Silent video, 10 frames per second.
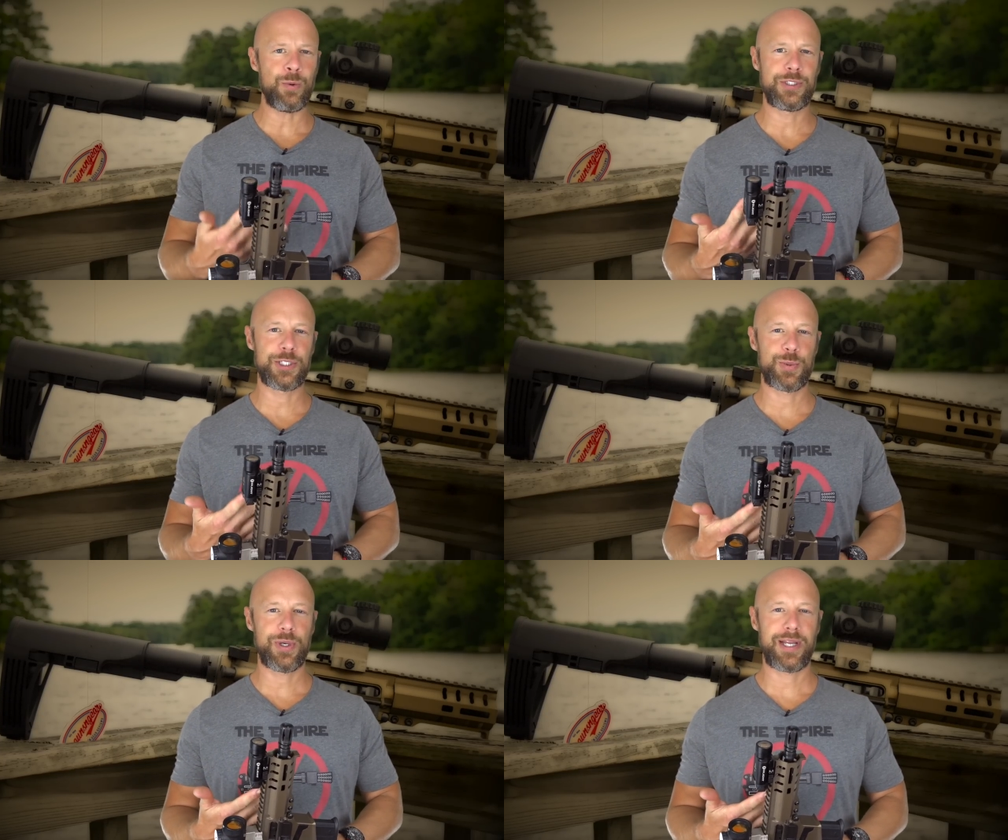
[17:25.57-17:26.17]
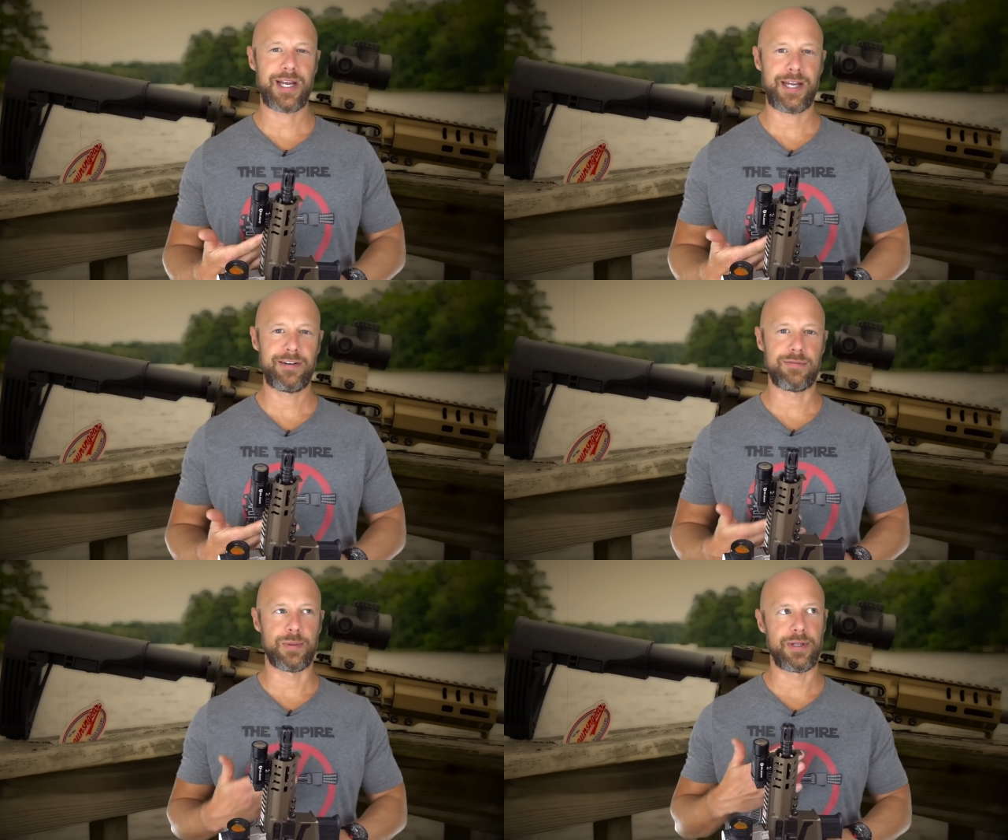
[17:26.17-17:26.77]
which is really kind
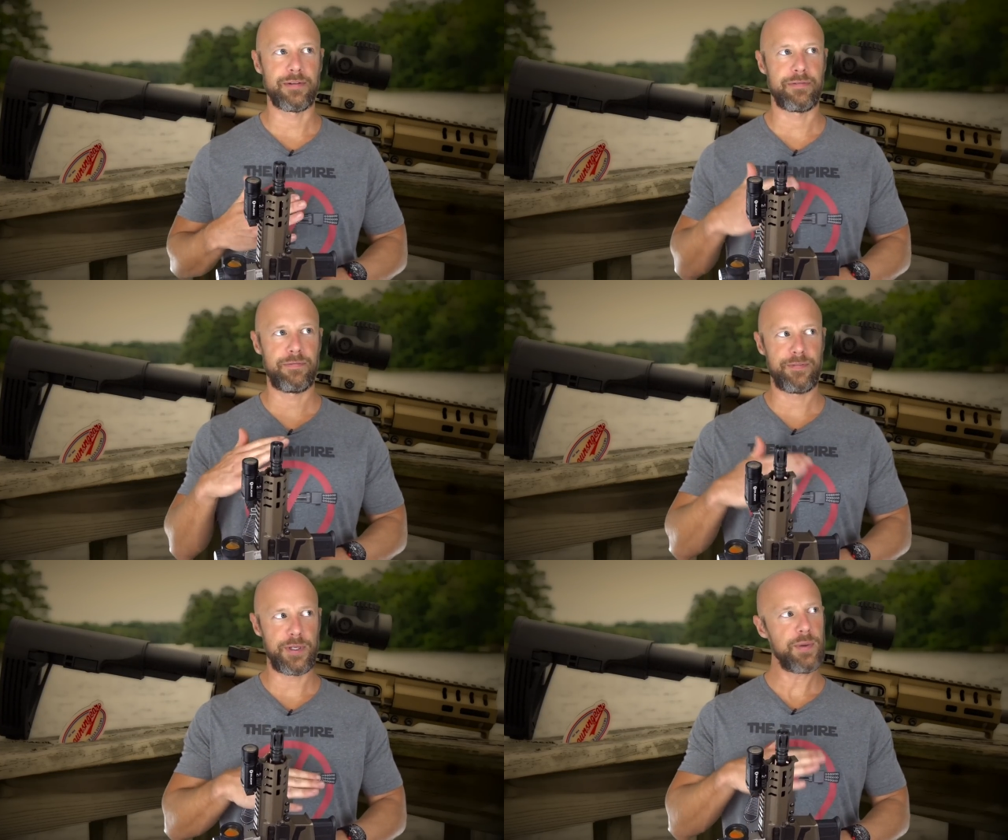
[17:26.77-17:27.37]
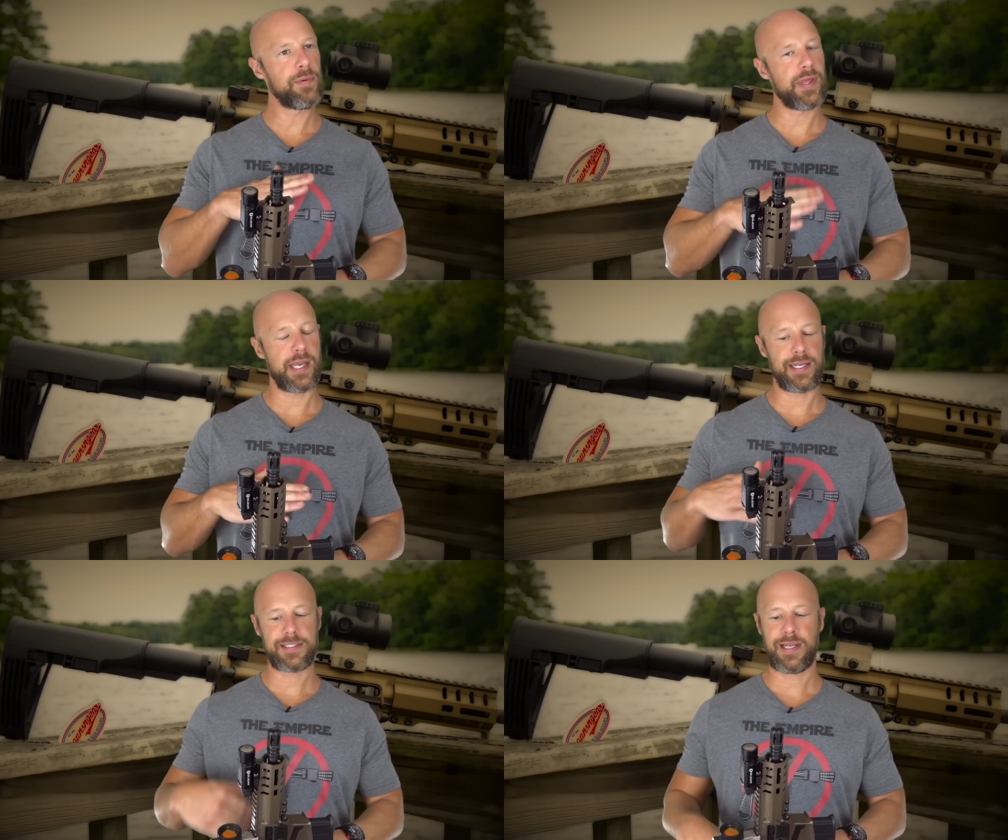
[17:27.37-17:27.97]
of one of the few
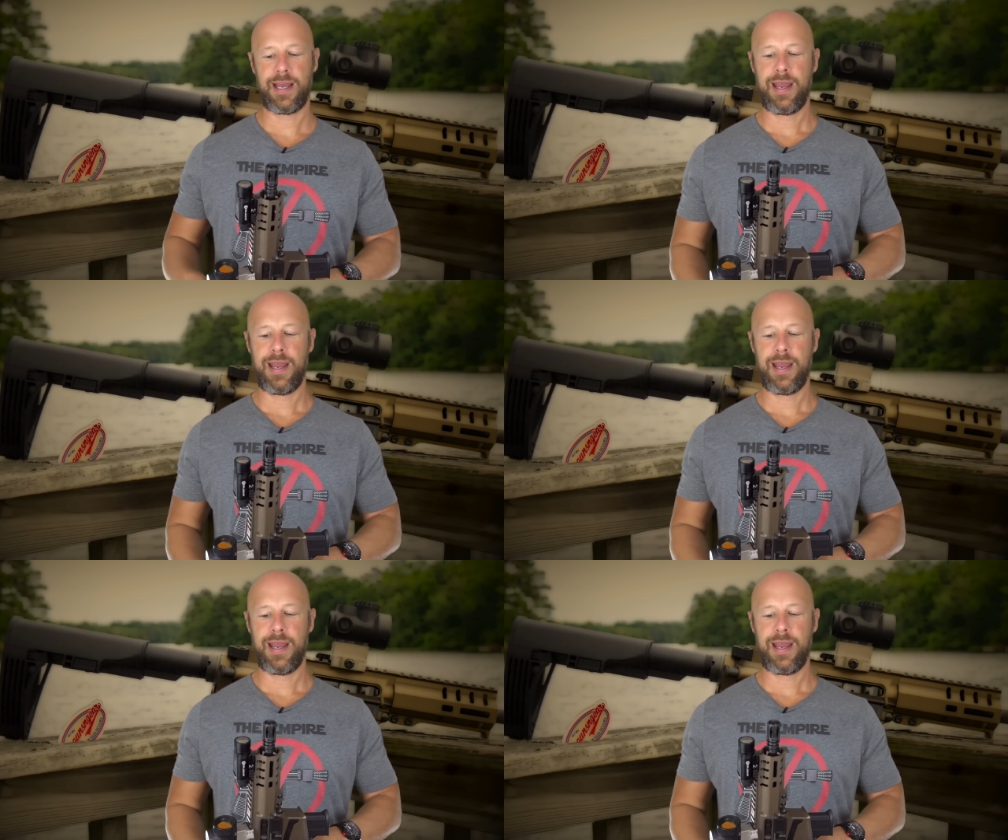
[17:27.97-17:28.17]
things